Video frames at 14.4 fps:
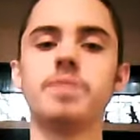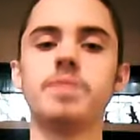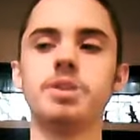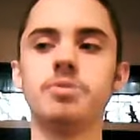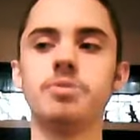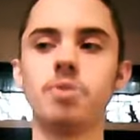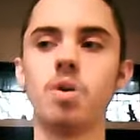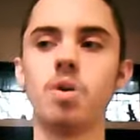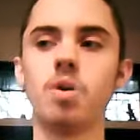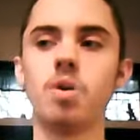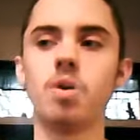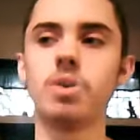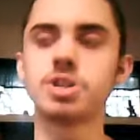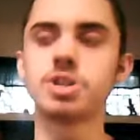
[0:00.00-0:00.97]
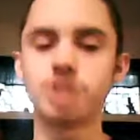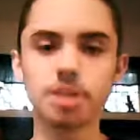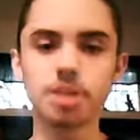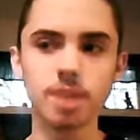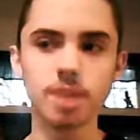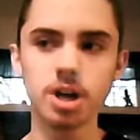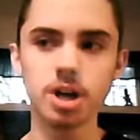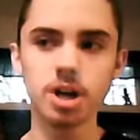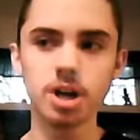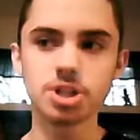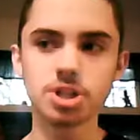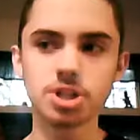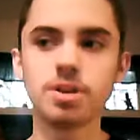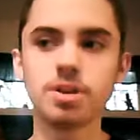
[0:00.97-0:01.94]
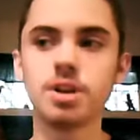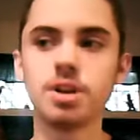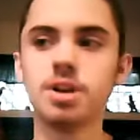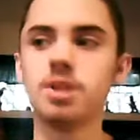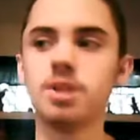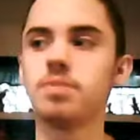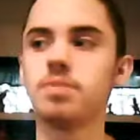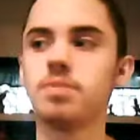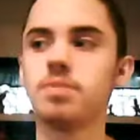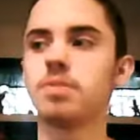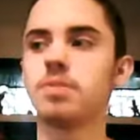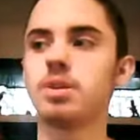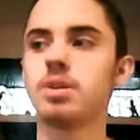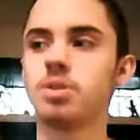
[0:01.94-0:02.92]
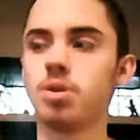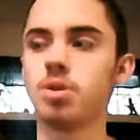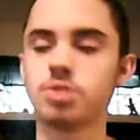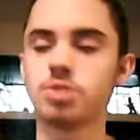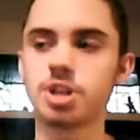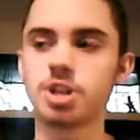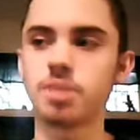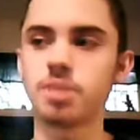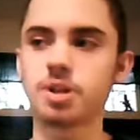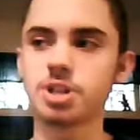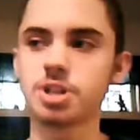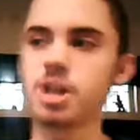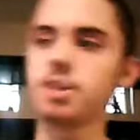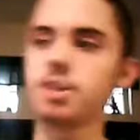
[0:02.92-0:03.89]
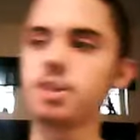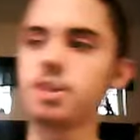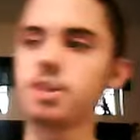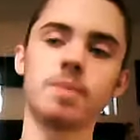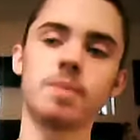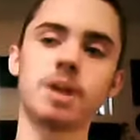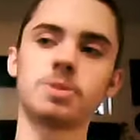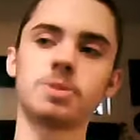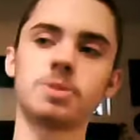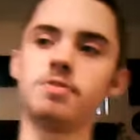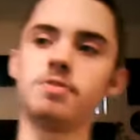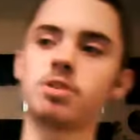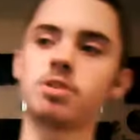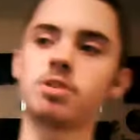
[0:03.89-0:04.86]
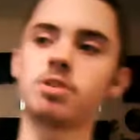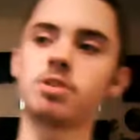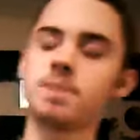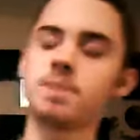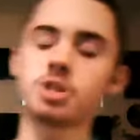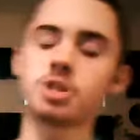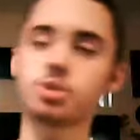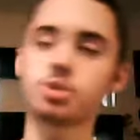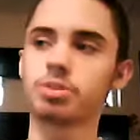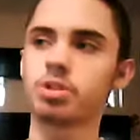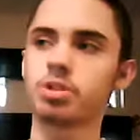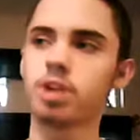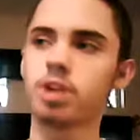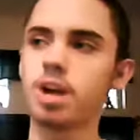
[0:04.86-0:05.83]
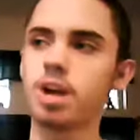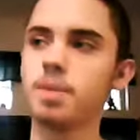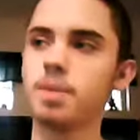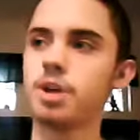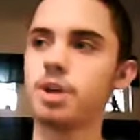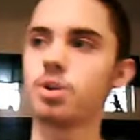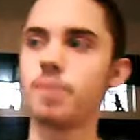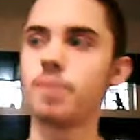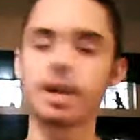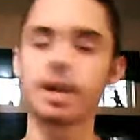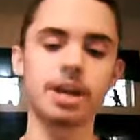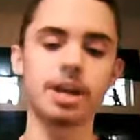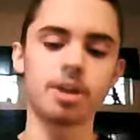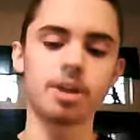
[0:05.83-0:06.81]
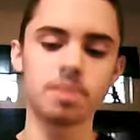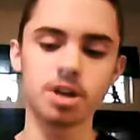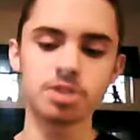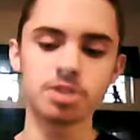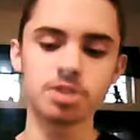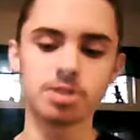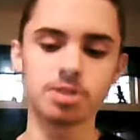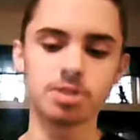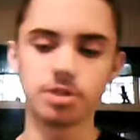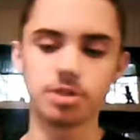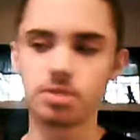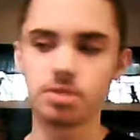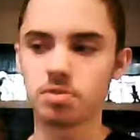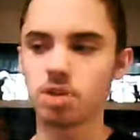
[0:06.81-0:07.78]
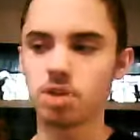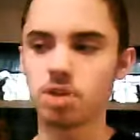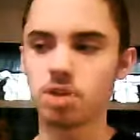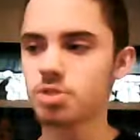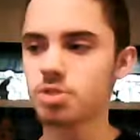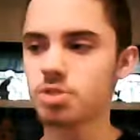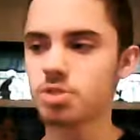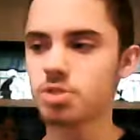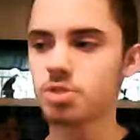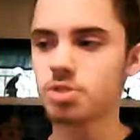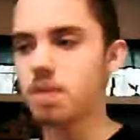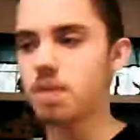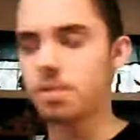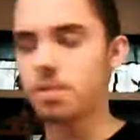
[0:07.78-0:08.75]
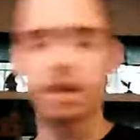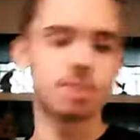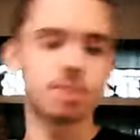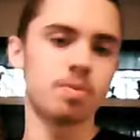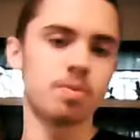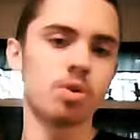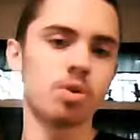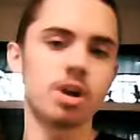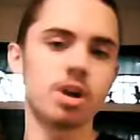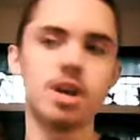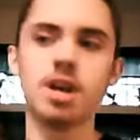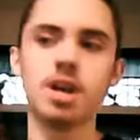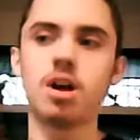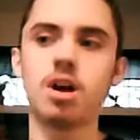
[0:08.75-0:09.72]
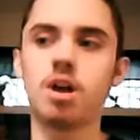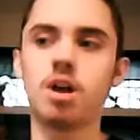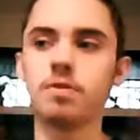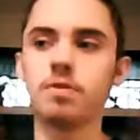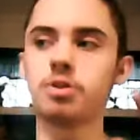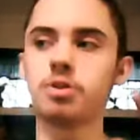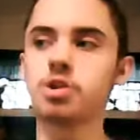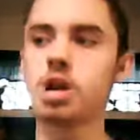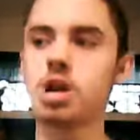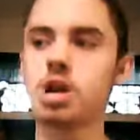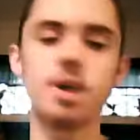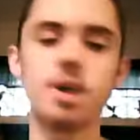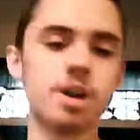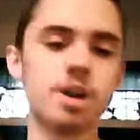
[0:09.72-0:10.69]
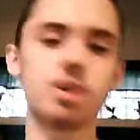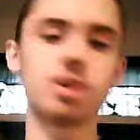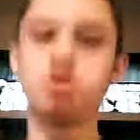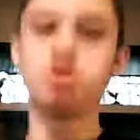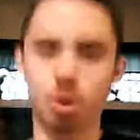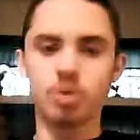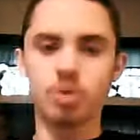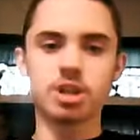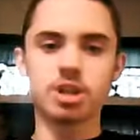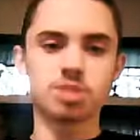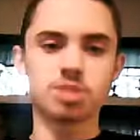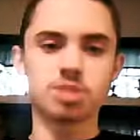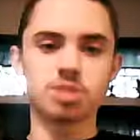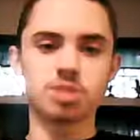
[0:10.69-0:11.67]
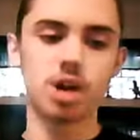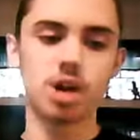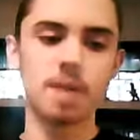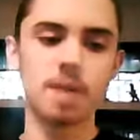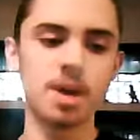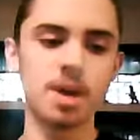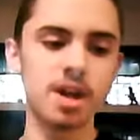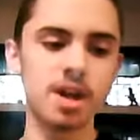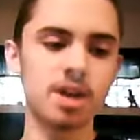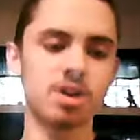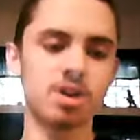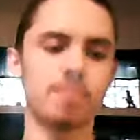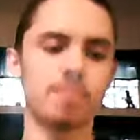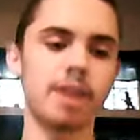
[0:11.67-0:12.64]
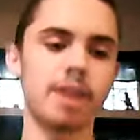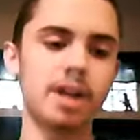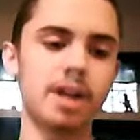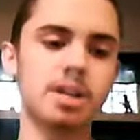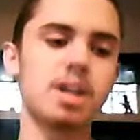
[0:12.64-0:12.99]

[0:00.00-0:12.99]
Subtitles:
You go set your pots, go set your pots again, come back, retrieve your crab, sort the crab, go back and get your pots, retrieve the crab, sort the crab, go back to port, offload your crab, go get some more crab, come back,